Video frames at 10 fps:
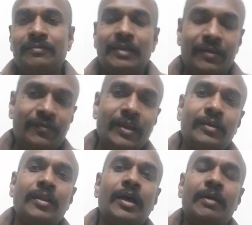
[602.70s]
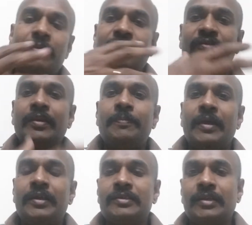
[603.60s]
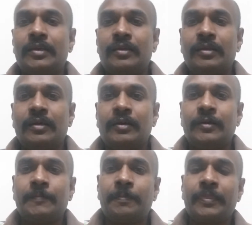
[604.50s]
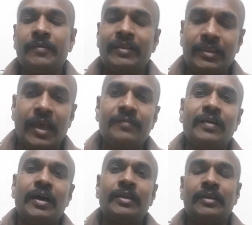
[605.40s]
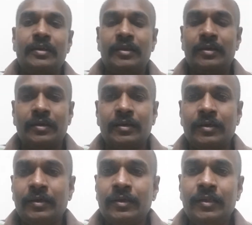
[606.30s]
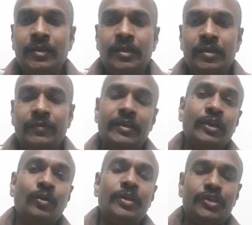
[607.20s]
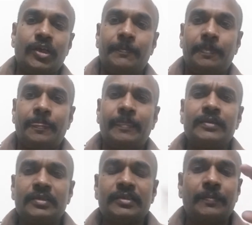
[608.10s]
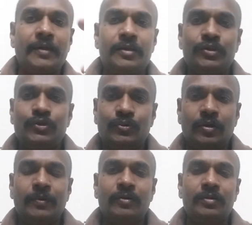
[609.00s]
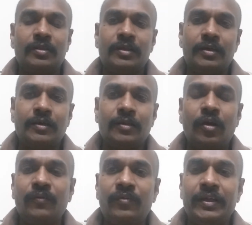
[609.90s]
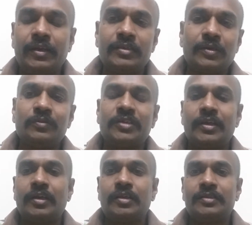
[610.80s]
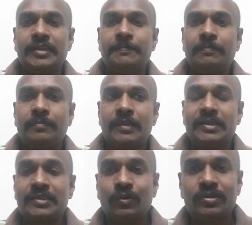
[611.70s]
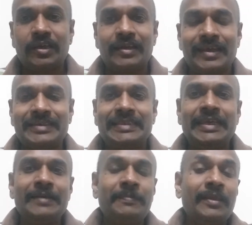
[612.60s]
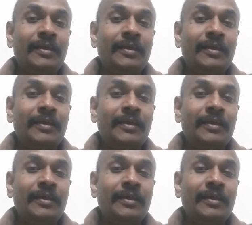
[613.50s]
like Vietnam and Philippines and even Taiwan and even Indonesia. That's a separate issue about the conflict in South China Sea. Because South China Sea